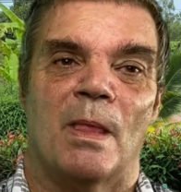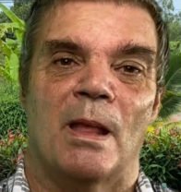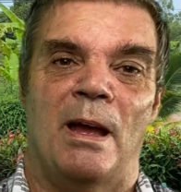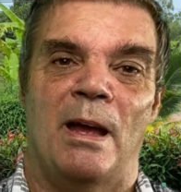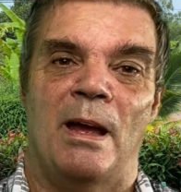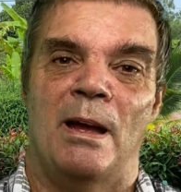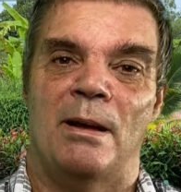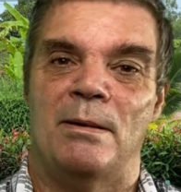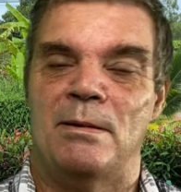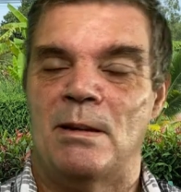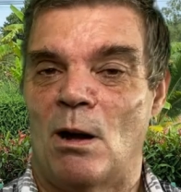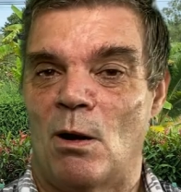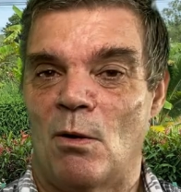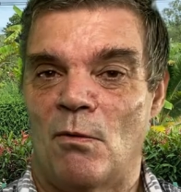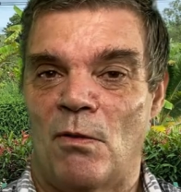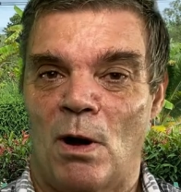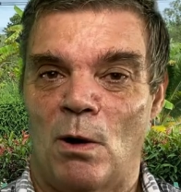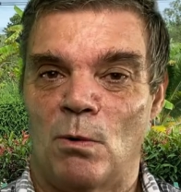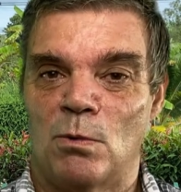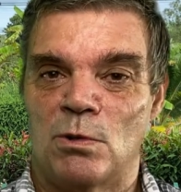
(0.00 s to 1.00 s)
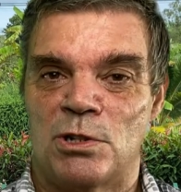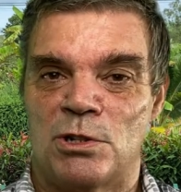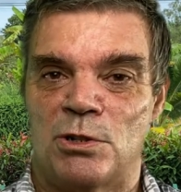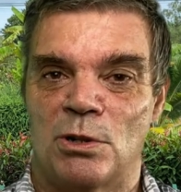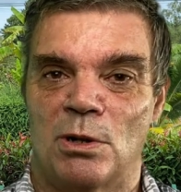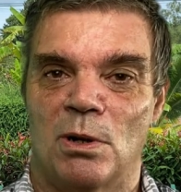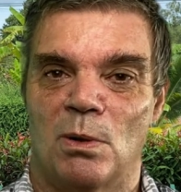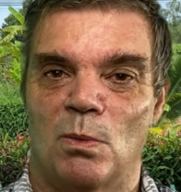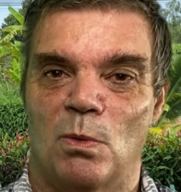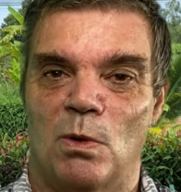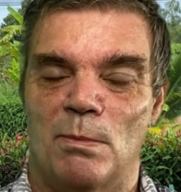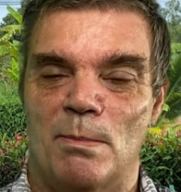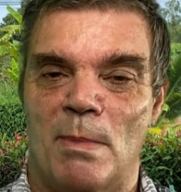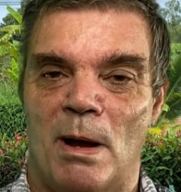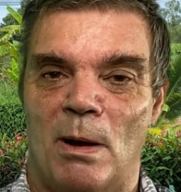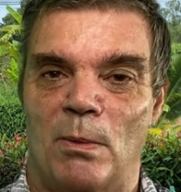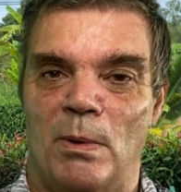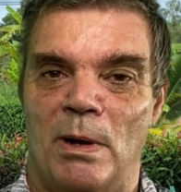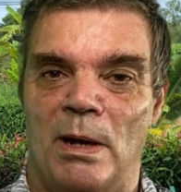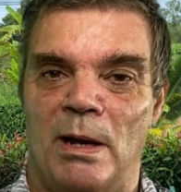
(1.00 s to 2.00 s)
Now, I've always struggled with
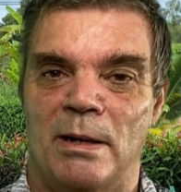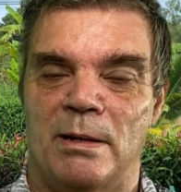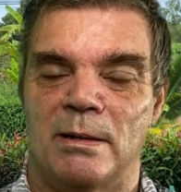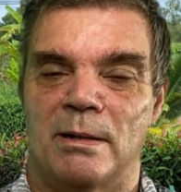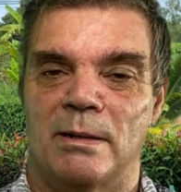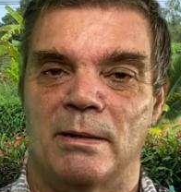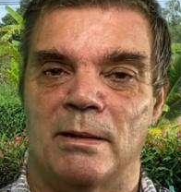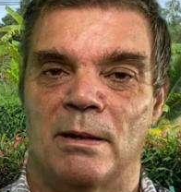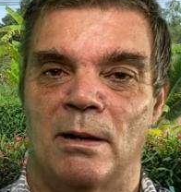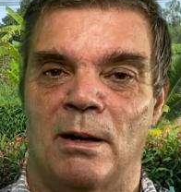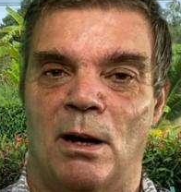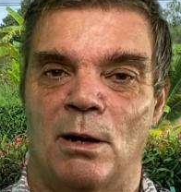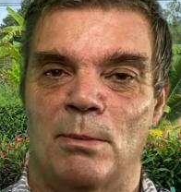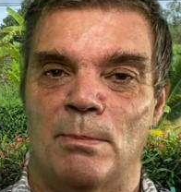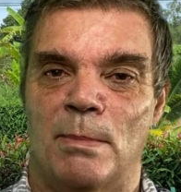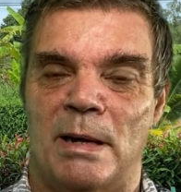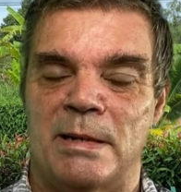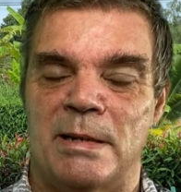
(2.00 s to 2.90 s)
my weight on my